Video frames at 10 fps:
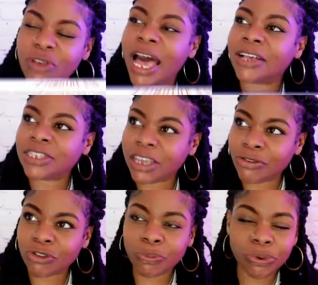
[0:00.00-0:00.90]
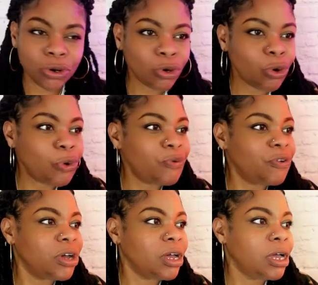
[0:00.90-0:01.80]
ourselves approved
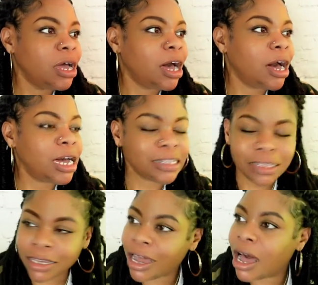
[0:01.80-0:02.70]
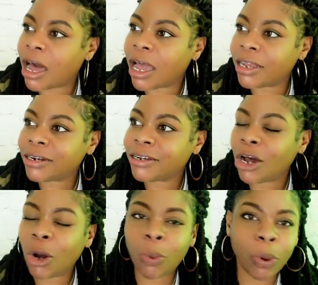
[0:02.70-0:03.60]
unto God
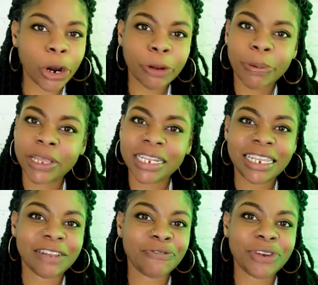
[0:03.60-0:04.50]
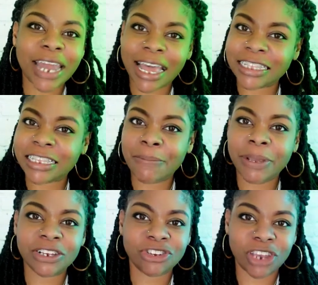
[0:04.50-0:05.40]
a workman that needeth not to
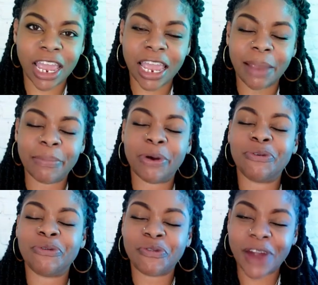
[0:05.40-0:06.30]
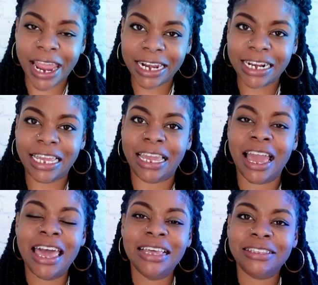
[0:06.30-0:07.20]
be ashamed of rightly
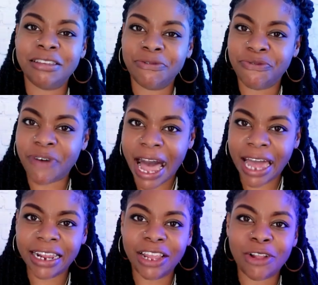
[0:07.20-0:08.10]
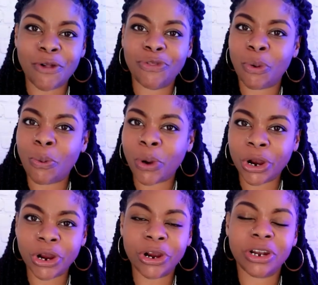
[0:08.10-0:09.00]
dividing the
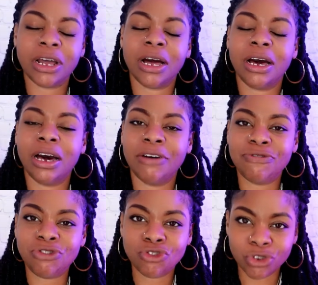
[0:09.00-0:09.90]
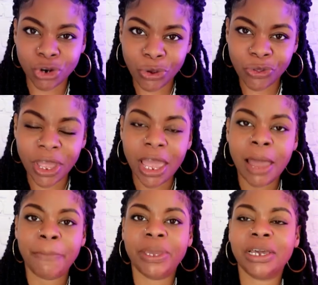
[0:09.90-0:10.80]
word of truth.
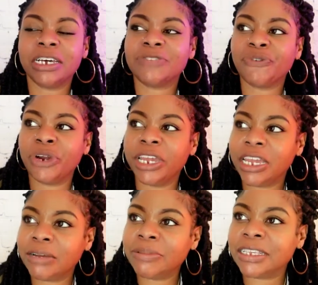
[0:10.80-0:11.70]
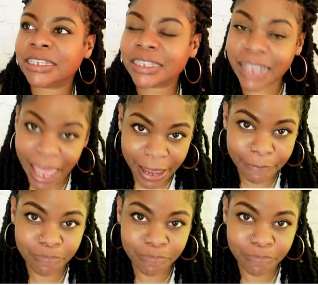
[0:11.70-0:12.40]
Because for him to say